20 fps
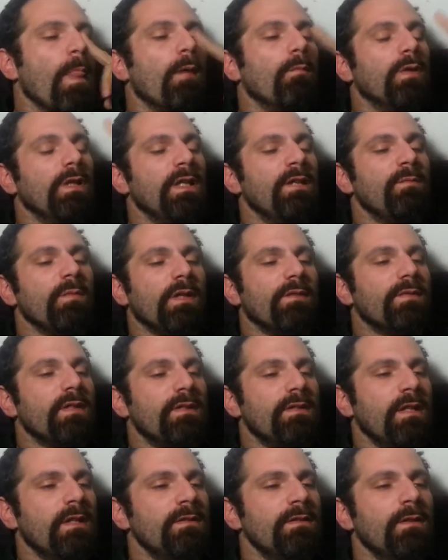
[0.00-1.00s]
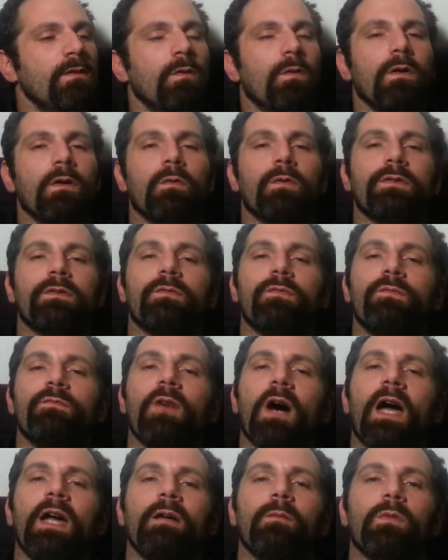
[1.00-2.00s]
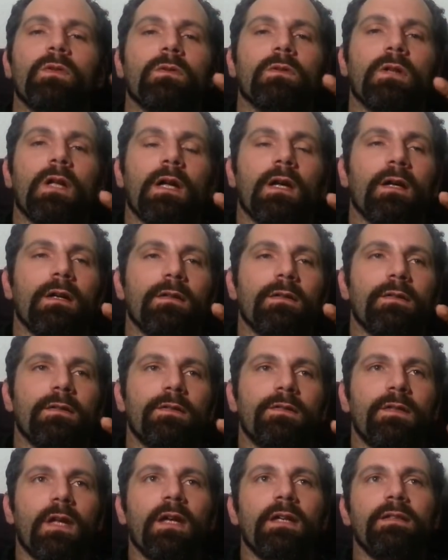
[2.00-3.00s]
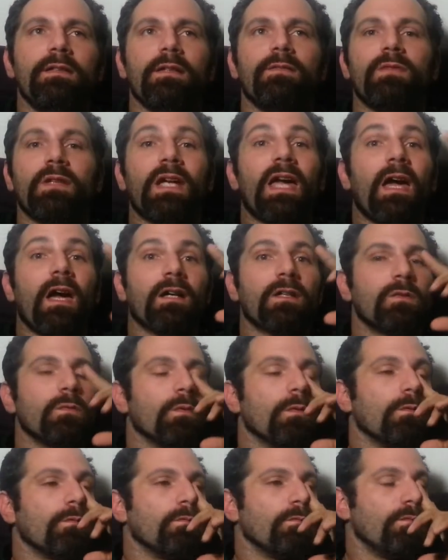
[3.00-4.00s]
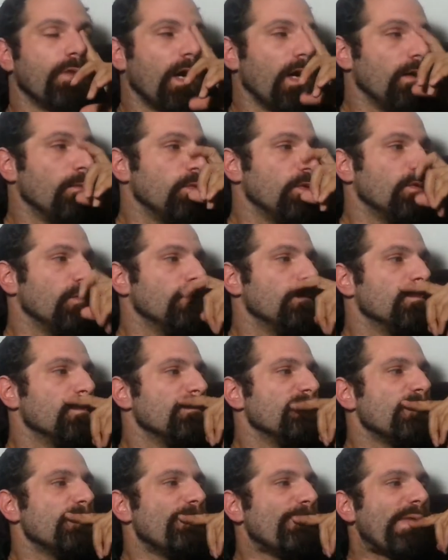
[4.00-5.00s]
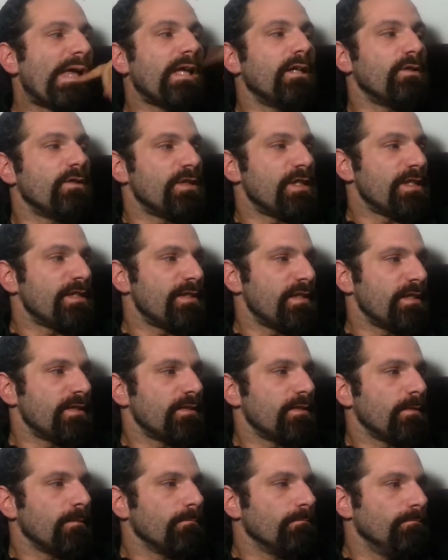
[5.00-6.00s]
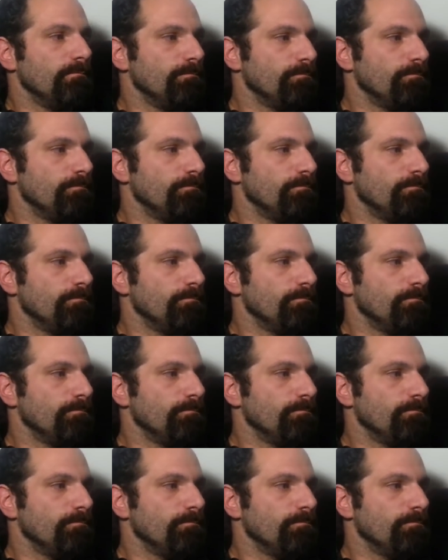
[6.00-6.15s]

Believe me, if the Tesla coil was a viable, scientific, actual, viable energy system,